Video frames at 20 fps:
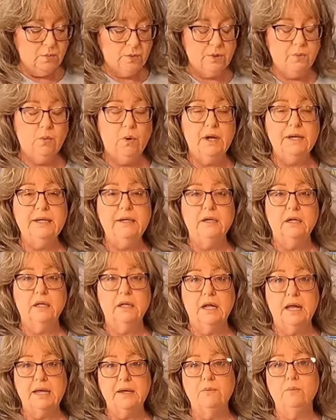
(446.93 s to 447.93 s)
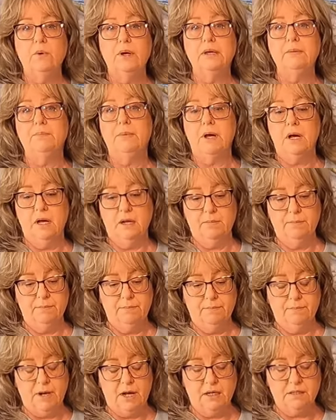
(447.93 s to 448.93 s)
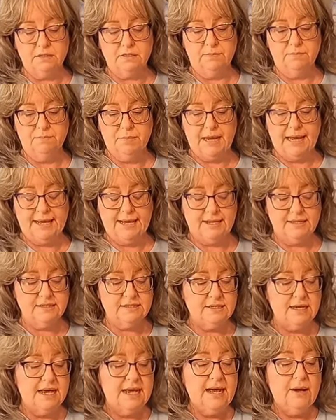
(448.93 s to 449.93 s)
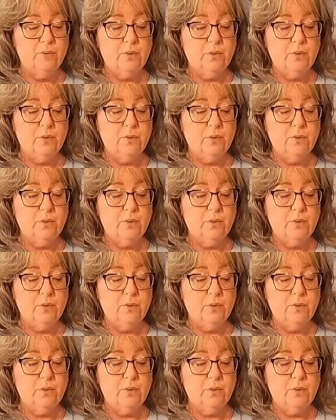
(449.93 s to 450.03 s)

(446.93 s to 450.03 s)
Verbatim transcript: We wanted a lightweight pot and, pots and pans.